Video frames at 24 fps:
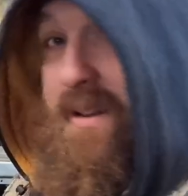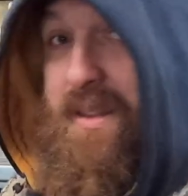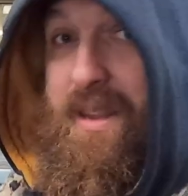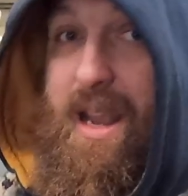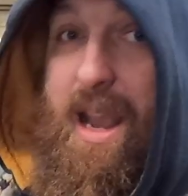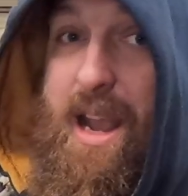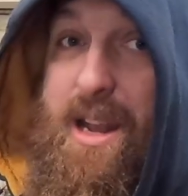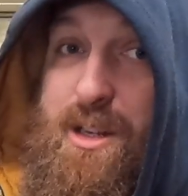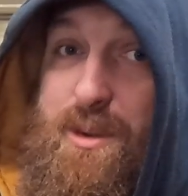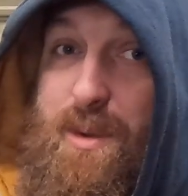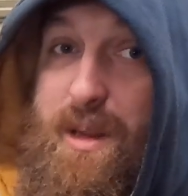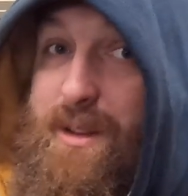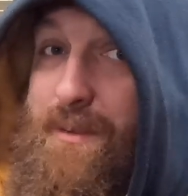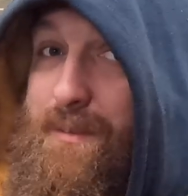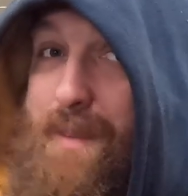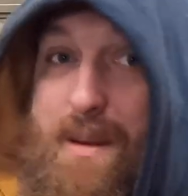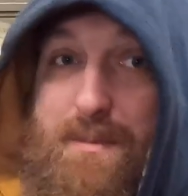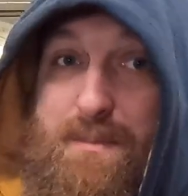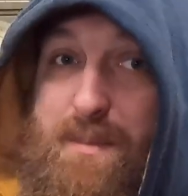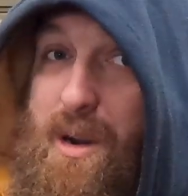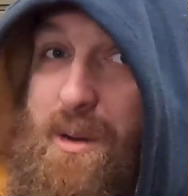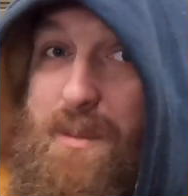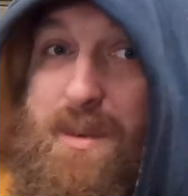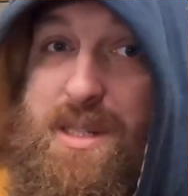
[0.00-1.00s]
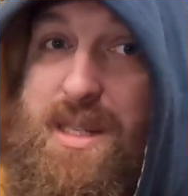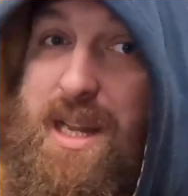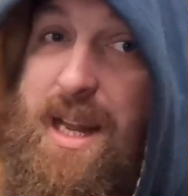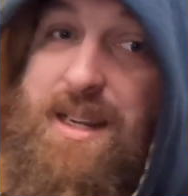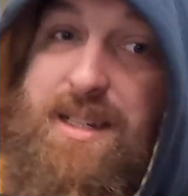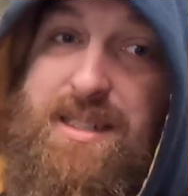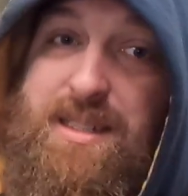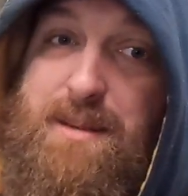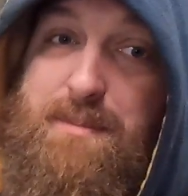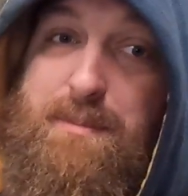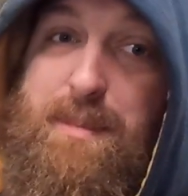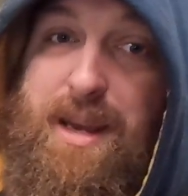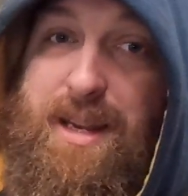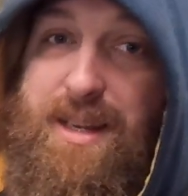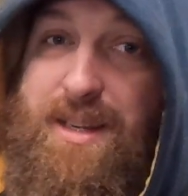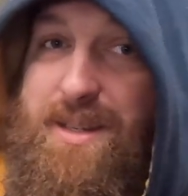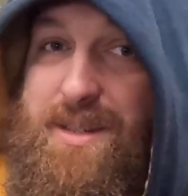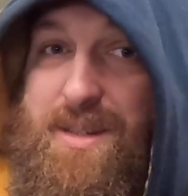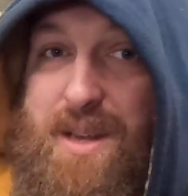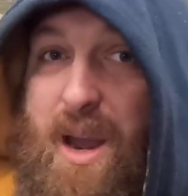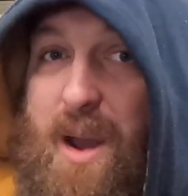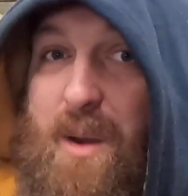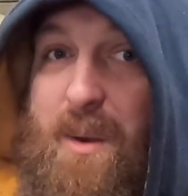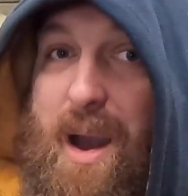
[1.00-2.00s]
at the age where they've made more mistakes than me,
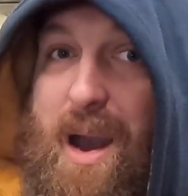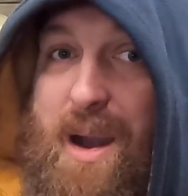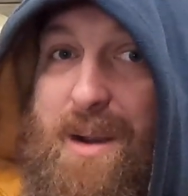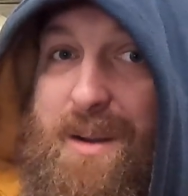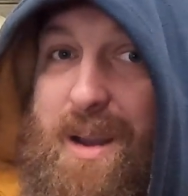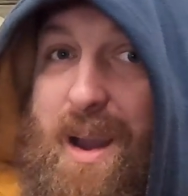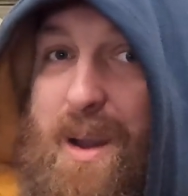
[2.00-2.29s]
so I'll